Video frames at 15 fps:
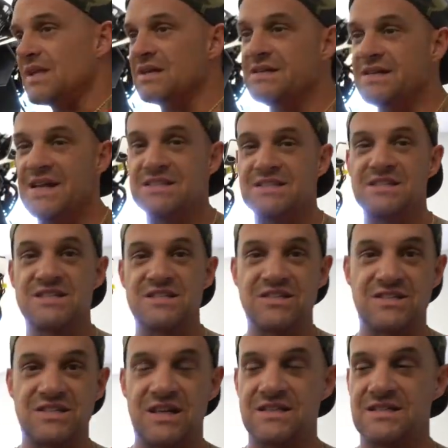Next is the
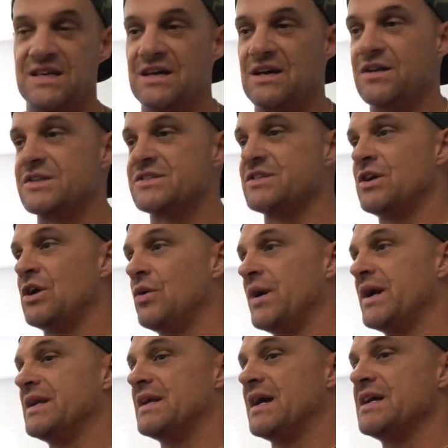stunt tail. It's an
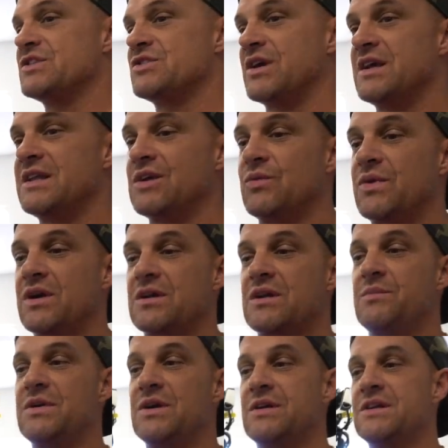08 night train that we're going
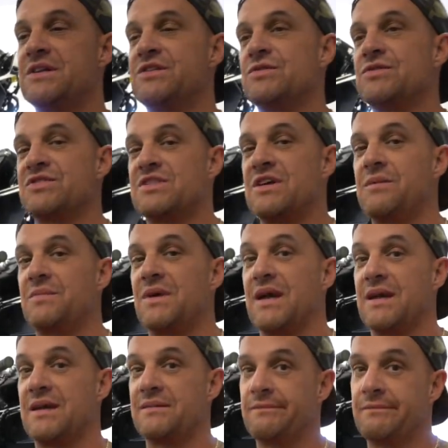to build into a stunt
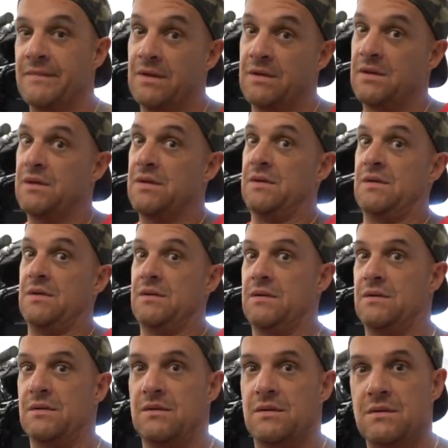bike
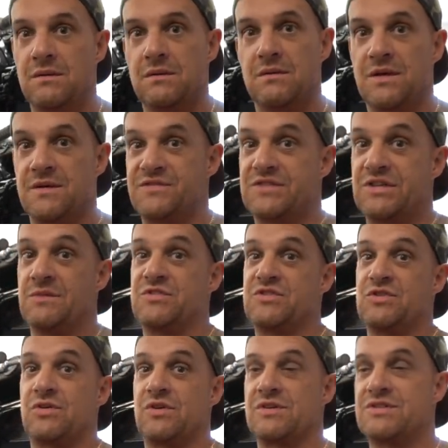of some
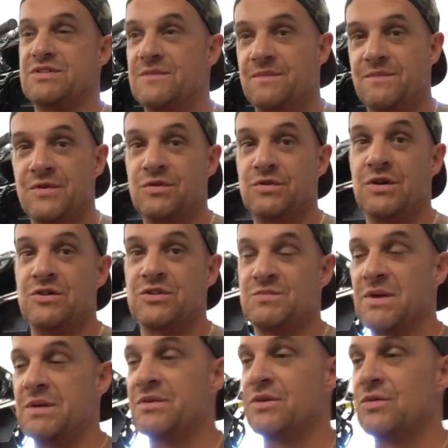sorts. Who knows?
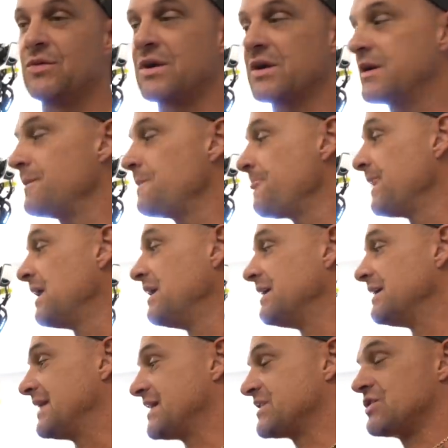Maybe it'll work.
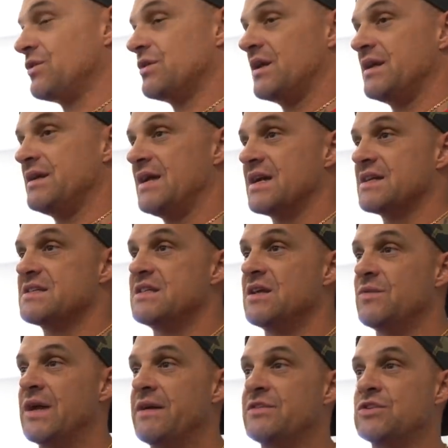That's going on next. Then
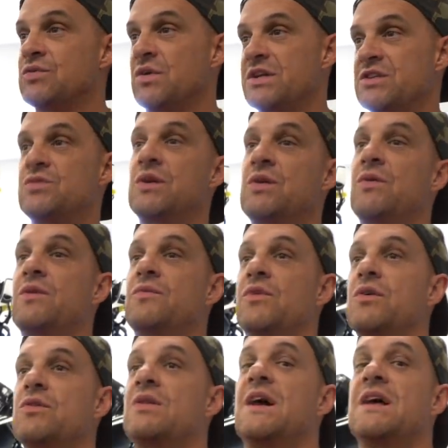we have a 2021
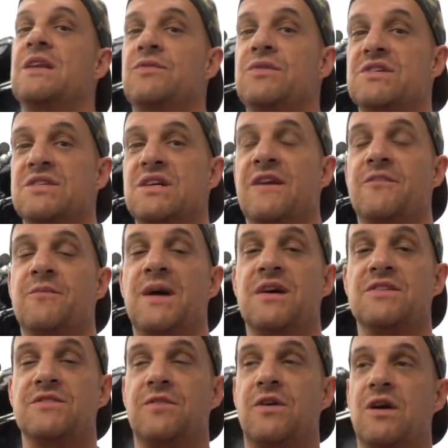Road Glide that we just got from
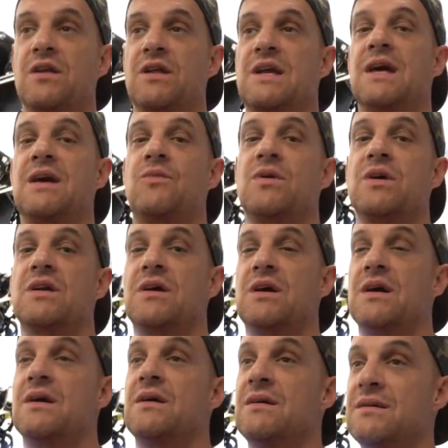House of Harley, and we're
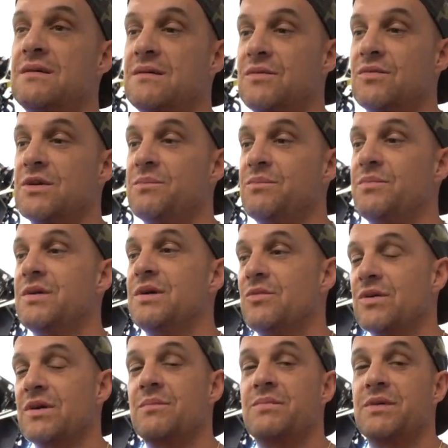
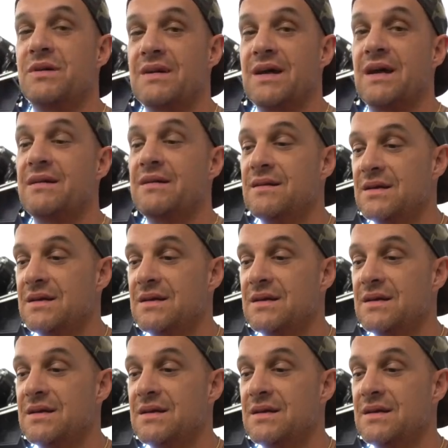gonna build that.